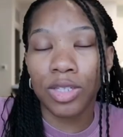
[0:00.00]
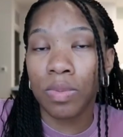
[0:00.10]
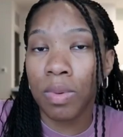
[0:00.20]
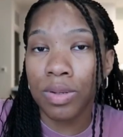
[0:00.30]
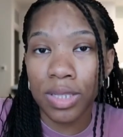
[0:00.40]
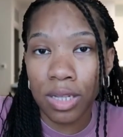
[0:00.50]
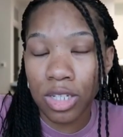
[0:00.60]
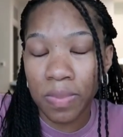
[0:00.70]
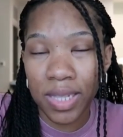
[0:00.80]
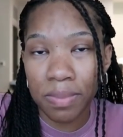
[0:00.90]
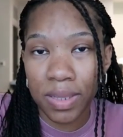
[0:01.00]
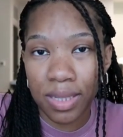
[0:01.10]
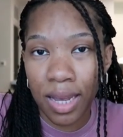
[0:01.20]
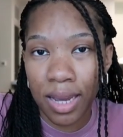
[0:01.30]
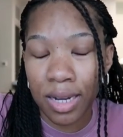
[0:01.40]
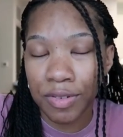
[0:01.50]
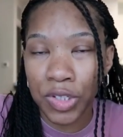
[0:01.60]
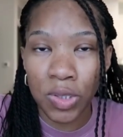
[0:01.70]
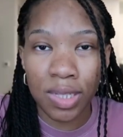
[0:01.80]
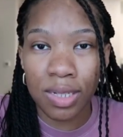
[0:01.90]
So most sellers make the mistake of
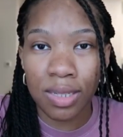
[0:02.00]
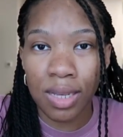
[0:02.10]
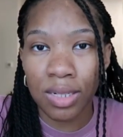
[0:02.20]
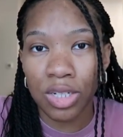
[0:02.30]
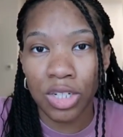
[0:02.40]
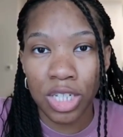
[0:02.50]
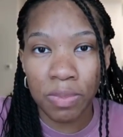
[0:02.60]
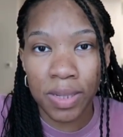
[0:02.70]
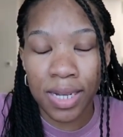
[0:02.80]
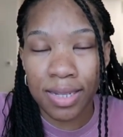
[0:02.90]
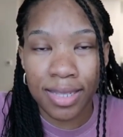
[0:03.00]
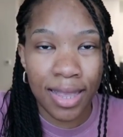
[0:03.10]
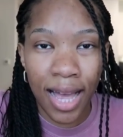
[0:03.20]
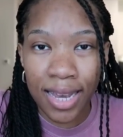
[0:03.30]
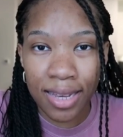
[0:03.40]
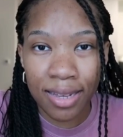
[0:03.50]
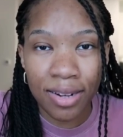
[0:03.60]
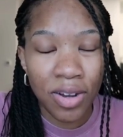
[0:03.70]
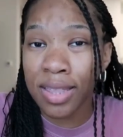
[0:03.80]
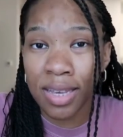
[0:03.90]
choosing a niche just because they like
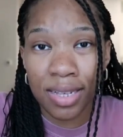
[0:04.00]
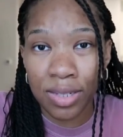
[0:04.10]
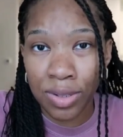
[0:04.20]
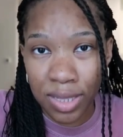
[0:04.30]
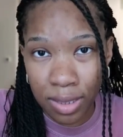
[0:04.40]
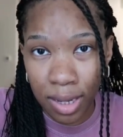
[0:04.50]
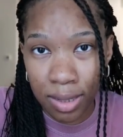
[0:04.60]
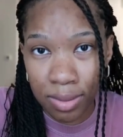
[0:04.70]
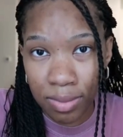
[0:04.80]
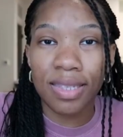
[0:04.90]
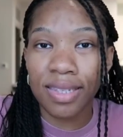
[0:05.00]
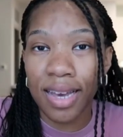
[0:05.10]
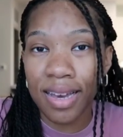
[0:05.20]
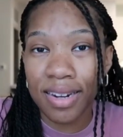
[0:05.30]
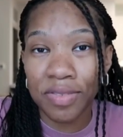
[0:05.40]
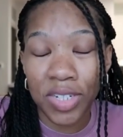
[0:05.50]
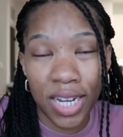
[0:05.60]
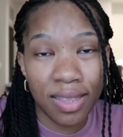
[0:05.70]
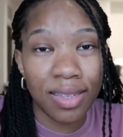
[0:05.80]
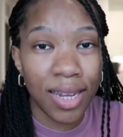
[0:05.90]
it or they think it's going to sell, instead of
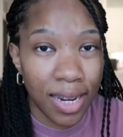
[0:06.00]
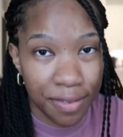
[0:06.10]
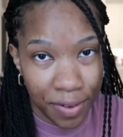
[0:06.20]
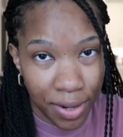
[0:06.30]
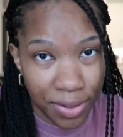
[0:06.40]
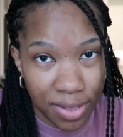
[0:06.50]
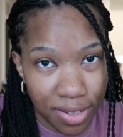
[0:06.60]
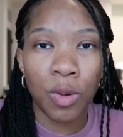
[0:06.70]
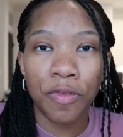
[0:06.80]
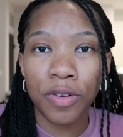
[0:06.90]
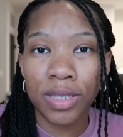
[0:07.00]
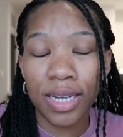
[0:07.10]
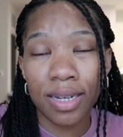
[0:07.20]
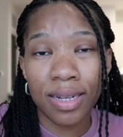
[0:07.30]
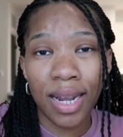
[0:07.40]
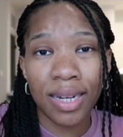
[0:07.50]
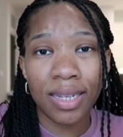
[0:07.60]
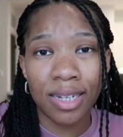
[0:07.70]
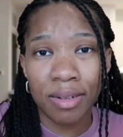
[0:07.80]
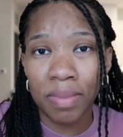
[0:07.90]
checking the data first. And what feels like a good
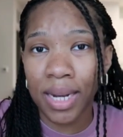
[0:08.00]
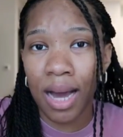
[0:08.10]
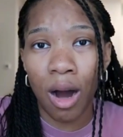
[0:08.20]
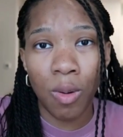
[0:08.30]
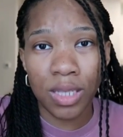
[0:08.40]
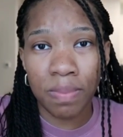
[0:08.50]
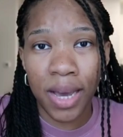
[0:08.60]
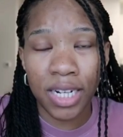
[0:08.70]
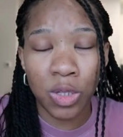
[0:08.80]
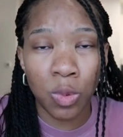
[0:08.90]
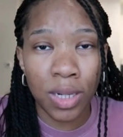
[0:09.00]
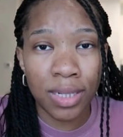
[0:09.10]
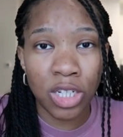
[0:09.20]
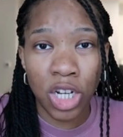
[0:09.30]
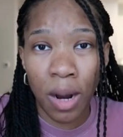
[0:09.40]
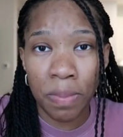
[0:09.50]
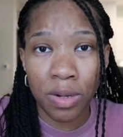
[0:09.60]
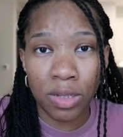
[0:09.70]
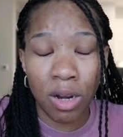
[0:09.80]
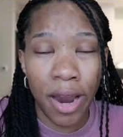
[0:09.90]
idea may not always match what
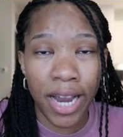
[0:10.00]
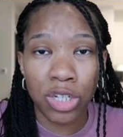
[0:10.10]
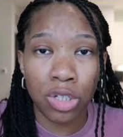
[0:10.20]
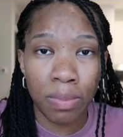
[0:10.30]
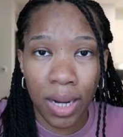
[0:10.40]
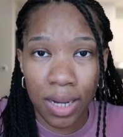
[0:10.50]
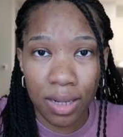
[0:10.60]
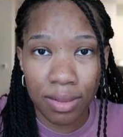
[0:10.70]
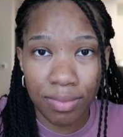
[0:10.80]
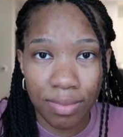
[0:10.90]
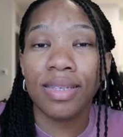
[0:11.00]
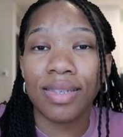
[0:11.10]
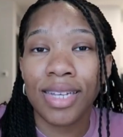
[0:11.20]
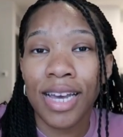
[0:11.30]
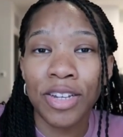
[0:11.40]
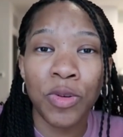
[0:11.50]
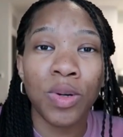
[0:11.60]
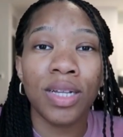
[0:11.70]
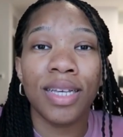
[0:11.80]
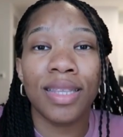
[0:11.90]
shoppers are actually buying. Instead, you
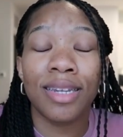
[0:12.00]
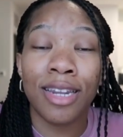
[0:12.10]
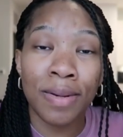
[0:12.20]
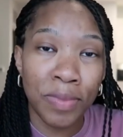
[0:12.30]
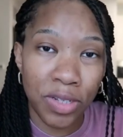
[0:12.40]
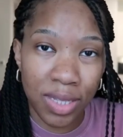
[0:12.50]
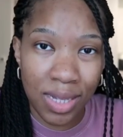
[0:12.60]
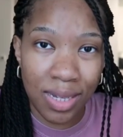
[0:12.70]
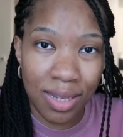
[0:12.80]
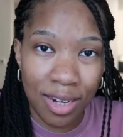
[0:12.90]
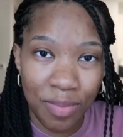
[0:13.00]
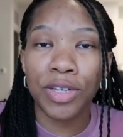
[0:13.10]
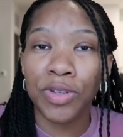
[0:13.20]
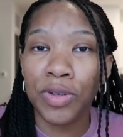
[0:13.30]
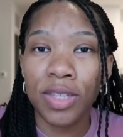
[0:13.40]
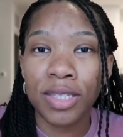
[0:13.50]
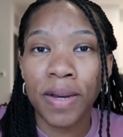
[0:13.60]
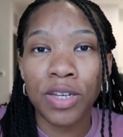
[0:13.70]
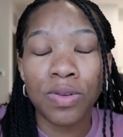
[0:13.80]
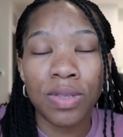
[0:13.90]
want to let the numbers lead. And you do this
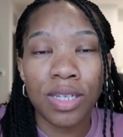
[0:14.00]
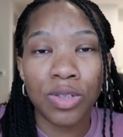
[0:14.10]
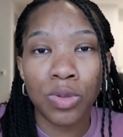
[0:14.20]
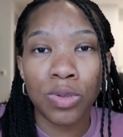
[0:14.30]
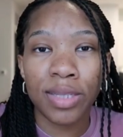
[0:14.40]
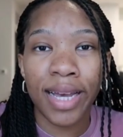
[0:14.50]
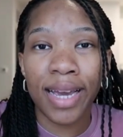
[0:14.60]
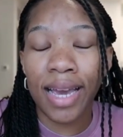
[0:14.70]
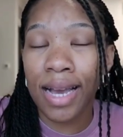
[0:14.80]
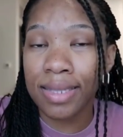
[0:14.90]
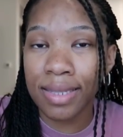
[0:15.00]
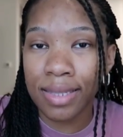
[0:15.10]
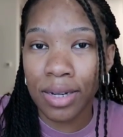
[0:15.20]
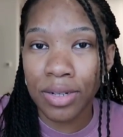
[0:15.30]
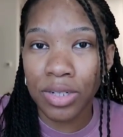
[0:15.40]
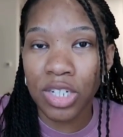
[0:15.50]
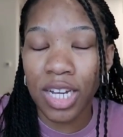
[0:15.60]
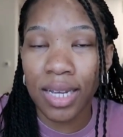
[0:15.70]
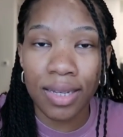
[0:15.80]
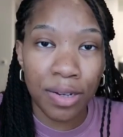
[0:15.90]
by using tools like Etsy Search
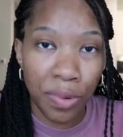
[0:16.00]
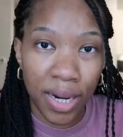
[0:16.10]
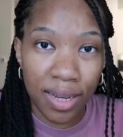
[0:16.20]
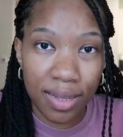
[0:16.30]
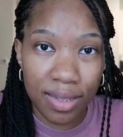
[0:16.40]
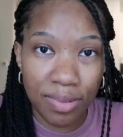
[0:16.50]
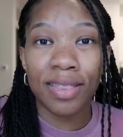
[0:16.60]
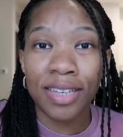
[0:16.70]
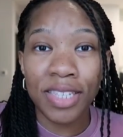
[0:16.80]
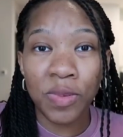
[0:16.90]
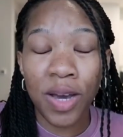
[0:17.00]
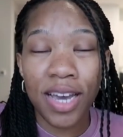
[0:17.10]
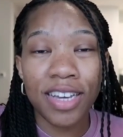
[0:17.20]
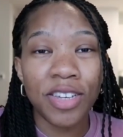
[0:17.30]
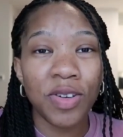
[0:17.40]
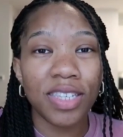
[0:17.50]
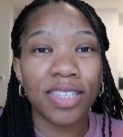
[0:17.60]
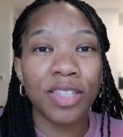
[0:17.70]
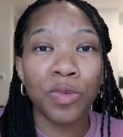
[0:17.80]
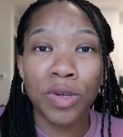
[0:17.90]
and eRank. This way, you can
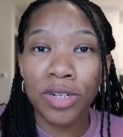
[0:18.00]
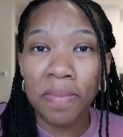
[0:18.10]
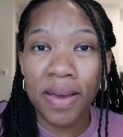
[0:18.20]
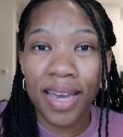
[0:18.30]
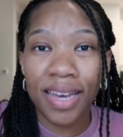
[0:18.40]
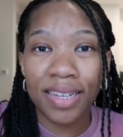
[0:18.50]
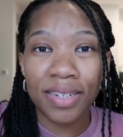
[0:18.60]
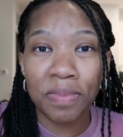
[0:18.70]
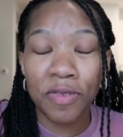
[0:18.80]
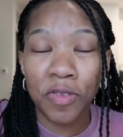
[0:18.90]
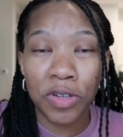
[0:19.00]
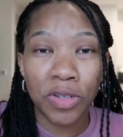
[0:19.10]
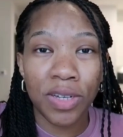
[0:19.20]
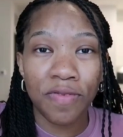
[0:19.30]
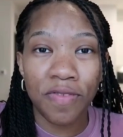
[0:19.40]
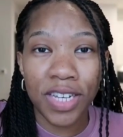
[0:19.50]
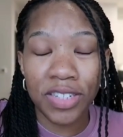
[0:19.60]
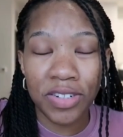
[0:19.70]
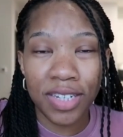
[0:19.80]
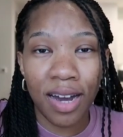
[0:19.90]
see the real demand before you
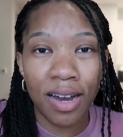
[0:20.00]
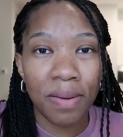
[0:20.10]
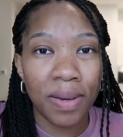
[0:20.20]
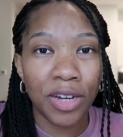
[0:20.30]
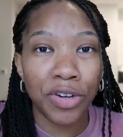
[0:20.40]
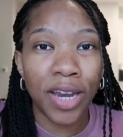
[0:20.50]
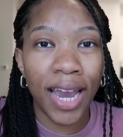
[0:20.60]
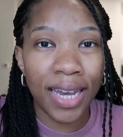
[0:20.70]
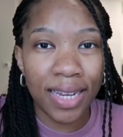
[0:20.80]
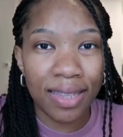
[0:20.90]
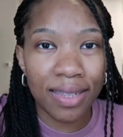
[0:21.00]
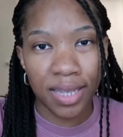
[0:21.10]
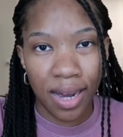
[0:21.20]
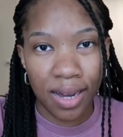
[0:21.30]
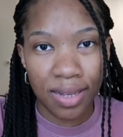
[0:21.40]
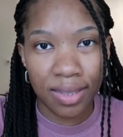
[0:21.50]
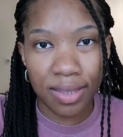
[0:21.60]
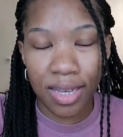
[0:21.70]
invest your time in creating designs.